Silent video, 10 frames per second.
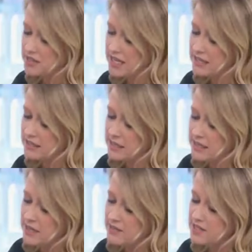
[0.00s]
that says
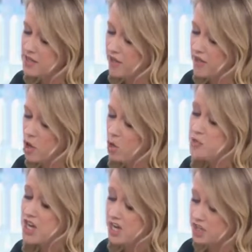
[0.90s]
there's nothing
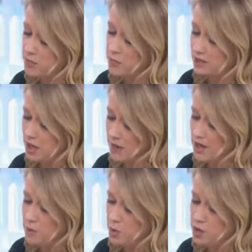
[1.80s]
objectionable about
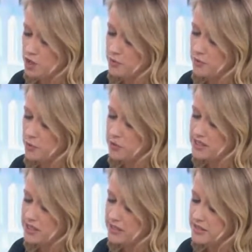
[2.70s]
abortion before a
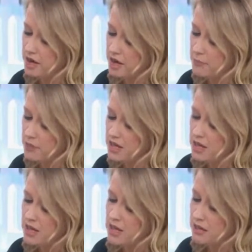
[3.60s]
certain time.
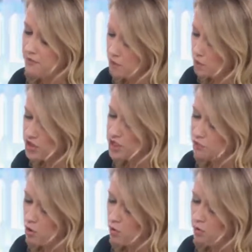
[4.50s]
If abortion is
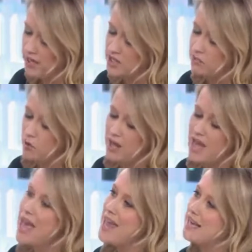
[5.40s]
wrong, it's wrong at
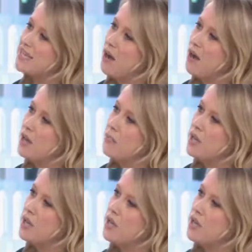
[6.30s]
any time.